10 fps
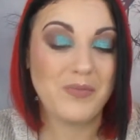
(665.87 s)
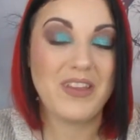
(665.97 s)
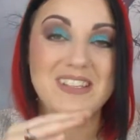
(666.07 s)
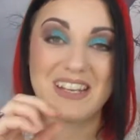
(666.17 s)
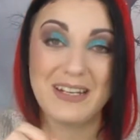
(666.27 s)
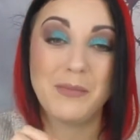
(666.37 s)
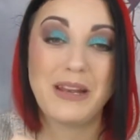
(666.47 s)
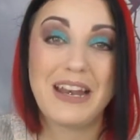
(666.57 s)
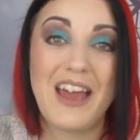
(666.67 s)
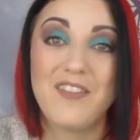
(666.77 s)
There's a little
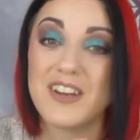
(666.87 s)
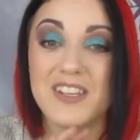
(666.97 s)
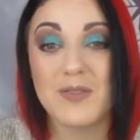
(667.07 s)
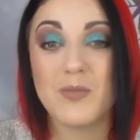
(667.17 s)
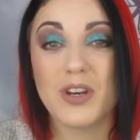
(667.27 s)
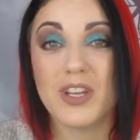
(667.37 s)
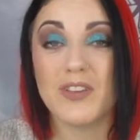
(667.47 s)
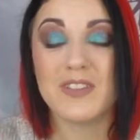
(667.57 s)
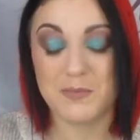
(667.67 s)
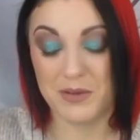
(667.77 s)
bit left. I didn't want to
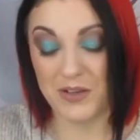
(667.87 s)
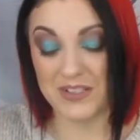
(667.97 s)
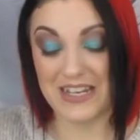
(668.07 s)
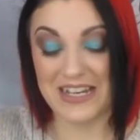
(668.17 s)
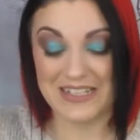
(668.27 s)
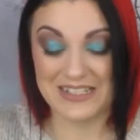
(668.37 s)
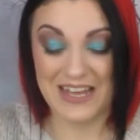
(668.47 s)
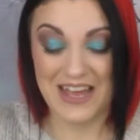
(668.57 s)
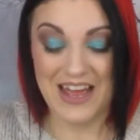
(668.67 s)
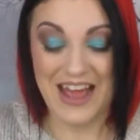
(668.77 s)
use it because it is
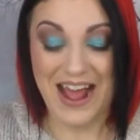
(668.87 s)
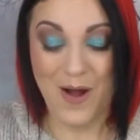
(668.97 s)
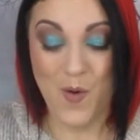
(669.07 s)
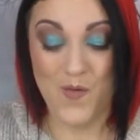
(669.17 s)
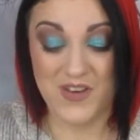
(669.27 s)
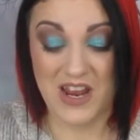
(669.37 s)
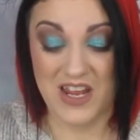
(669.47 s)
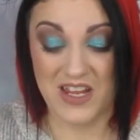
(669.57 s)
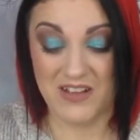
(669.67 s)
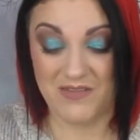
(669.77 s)
out of date.